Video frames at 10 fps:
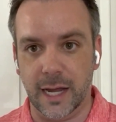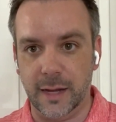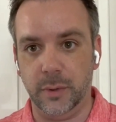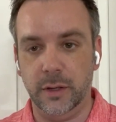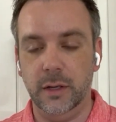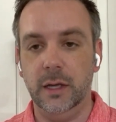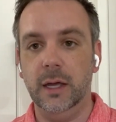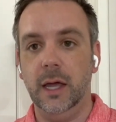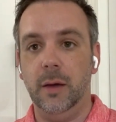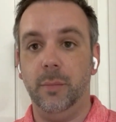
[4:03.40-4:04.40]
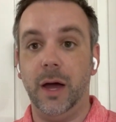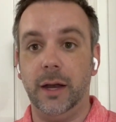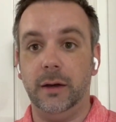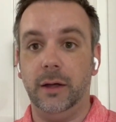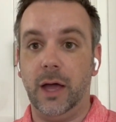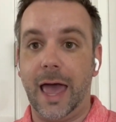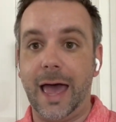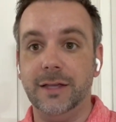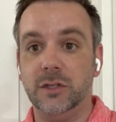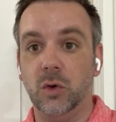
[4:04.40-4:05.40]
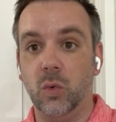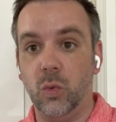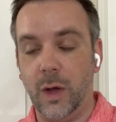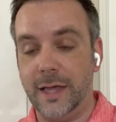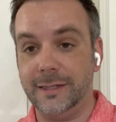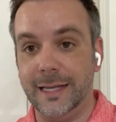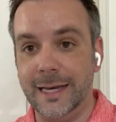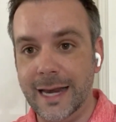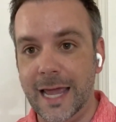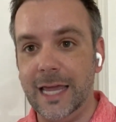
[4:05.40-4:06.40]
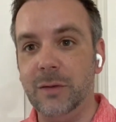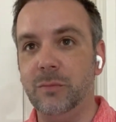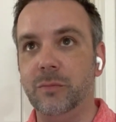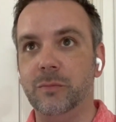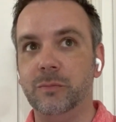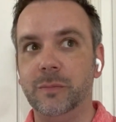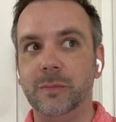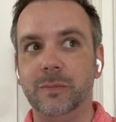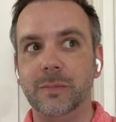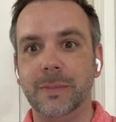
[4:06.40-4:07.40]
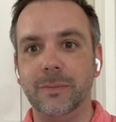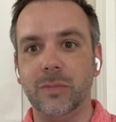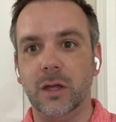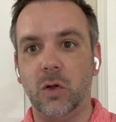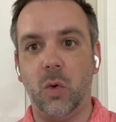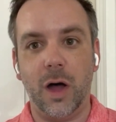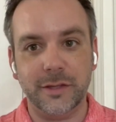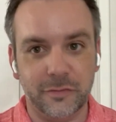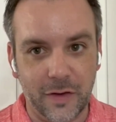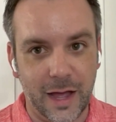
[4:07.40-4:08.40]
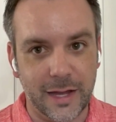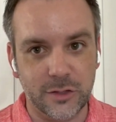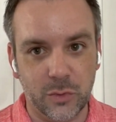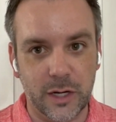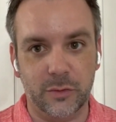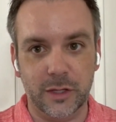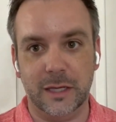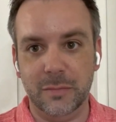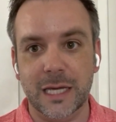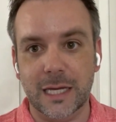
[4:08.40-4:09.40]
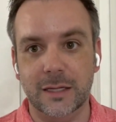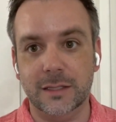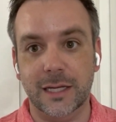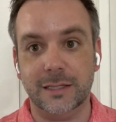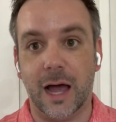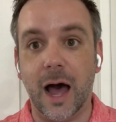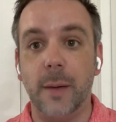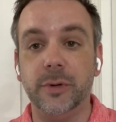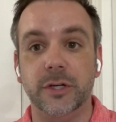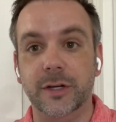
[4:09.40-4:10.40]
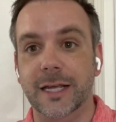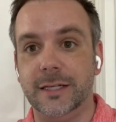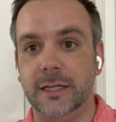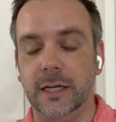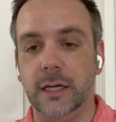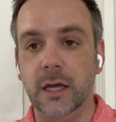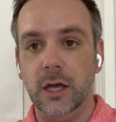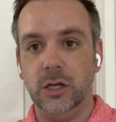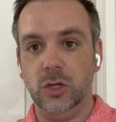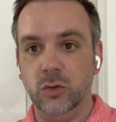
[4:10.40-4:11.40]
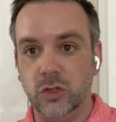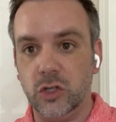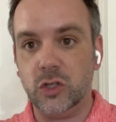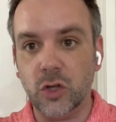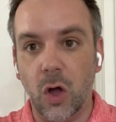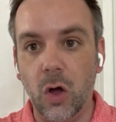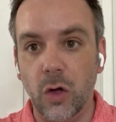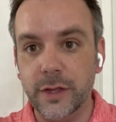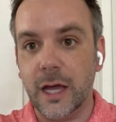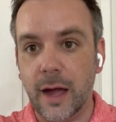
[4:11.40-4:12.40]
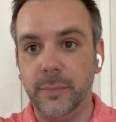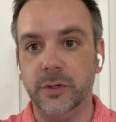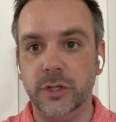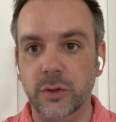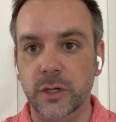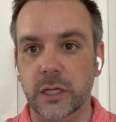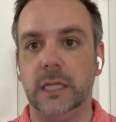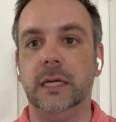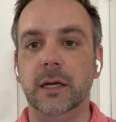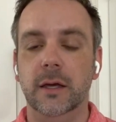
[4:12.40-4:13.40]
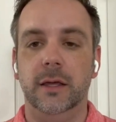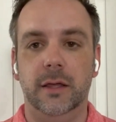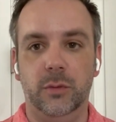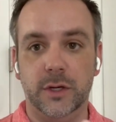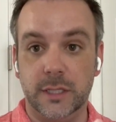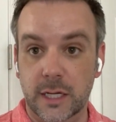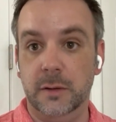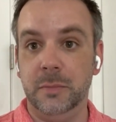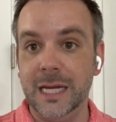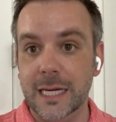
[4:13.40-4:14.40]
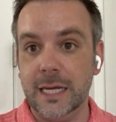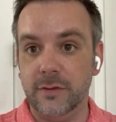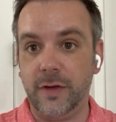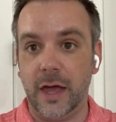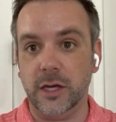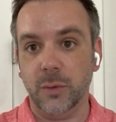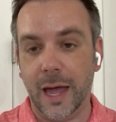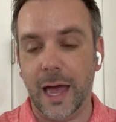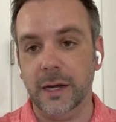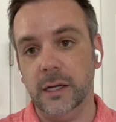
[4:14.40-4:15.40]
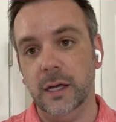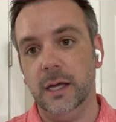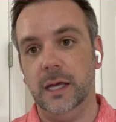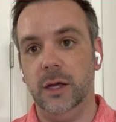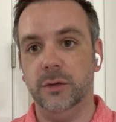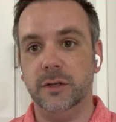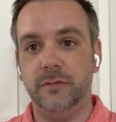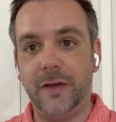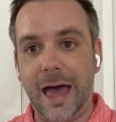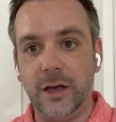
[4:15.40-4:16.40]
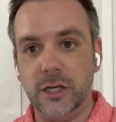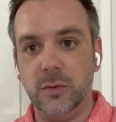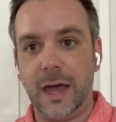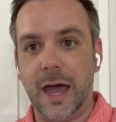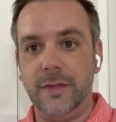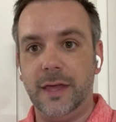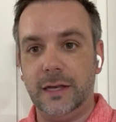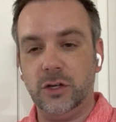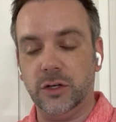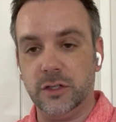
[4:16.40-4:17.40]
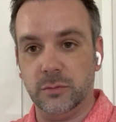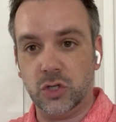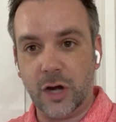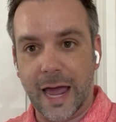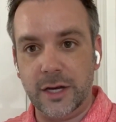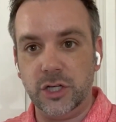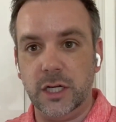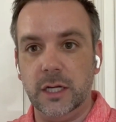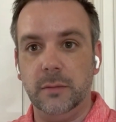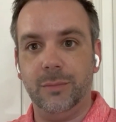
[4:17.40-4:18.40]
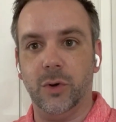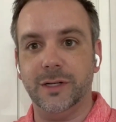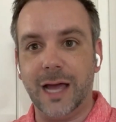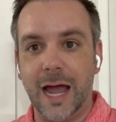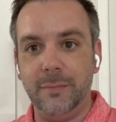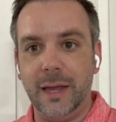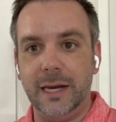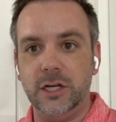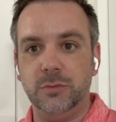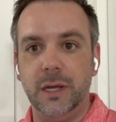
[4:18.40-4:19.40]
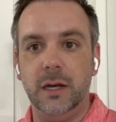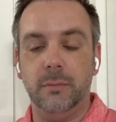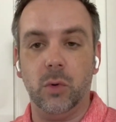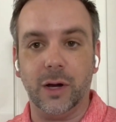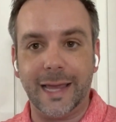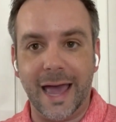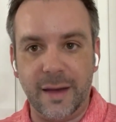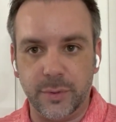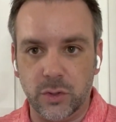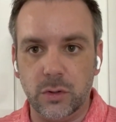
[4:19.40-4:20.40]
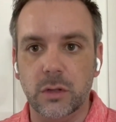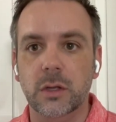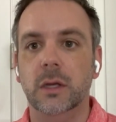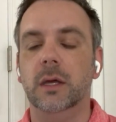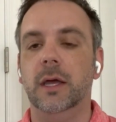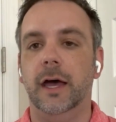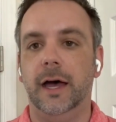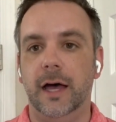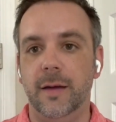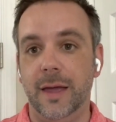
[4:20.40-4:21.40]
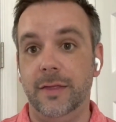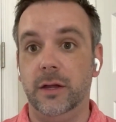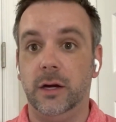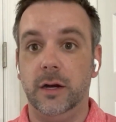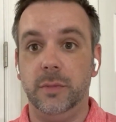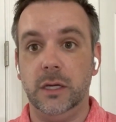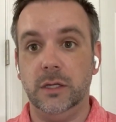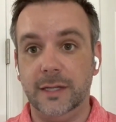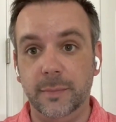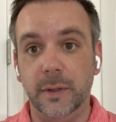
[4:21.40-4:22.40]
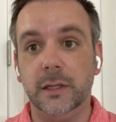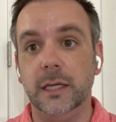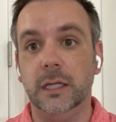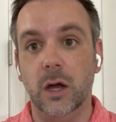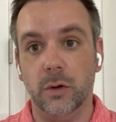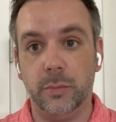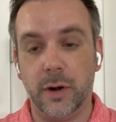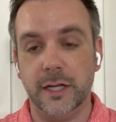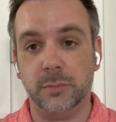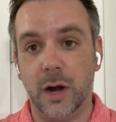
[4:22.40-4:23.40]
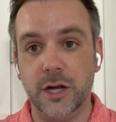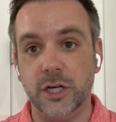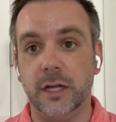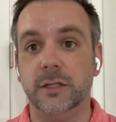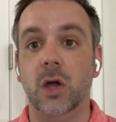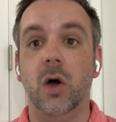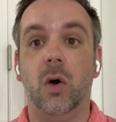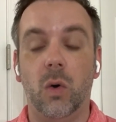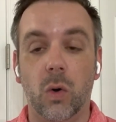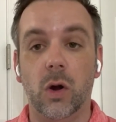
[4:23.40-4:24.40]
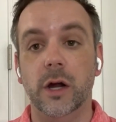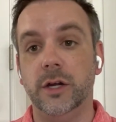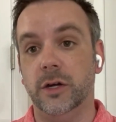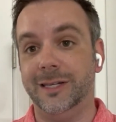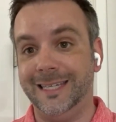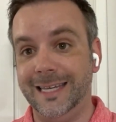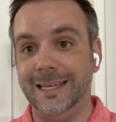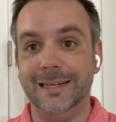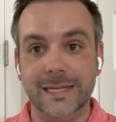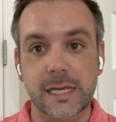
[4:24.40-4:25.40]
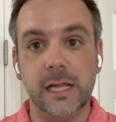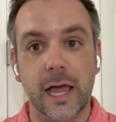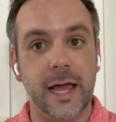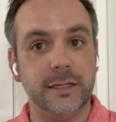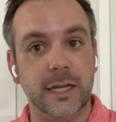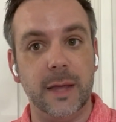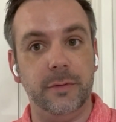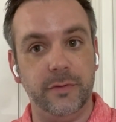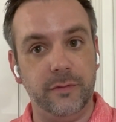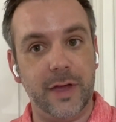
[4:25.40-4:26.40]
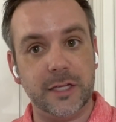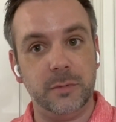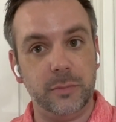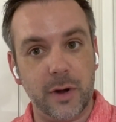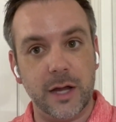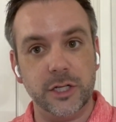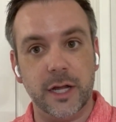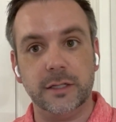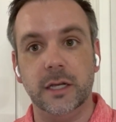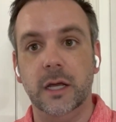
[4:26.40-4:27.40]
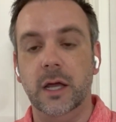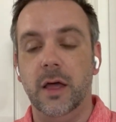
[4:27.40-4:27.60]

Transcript: type. But as the name quantifies what it really means, it's opportunistic. You saw the opportunity. It wasn't an immediate value add. It was a value add that took some strategy, more time management, more capital, and they're going to be typically lower price projects, or your C and D class type of investment projects